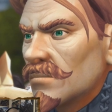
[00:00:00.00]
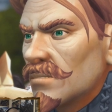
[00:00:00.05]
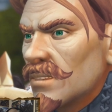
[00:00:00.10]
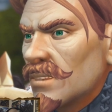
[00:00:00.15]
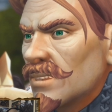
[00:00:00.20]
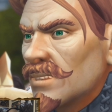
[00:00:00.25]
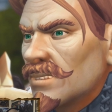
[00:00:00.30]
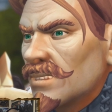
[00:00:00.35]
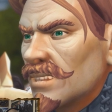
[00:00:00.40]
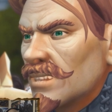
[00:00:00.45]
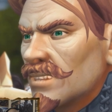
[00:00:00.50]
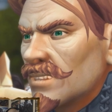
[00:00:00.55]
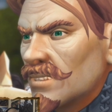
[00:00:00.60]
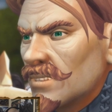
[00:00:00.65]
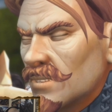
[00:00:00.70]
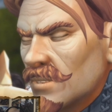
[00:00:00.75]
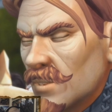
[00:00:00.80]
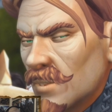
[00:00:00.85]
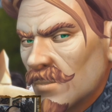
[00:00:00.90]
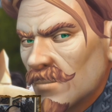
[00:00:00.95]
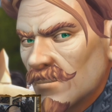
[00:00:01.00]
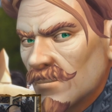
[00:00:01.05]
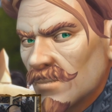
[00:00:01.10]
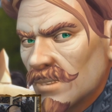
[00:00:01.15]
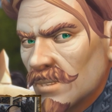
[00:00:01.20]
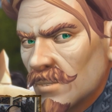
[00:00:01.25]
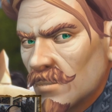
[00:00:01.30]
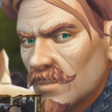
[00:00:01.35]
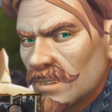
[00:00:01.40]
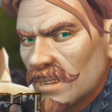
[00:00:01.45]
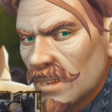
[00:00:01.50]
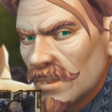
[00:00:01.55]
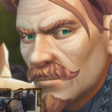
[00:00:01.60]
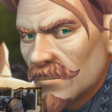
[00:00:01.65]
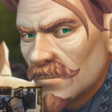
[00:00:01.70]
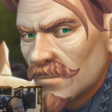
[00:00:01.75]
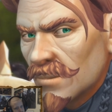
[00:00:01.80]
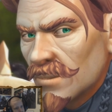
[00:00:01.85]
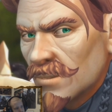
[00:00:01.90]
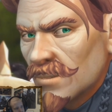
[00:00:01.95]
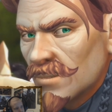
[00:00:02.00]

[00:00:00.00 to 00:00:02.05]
I need to speak with him.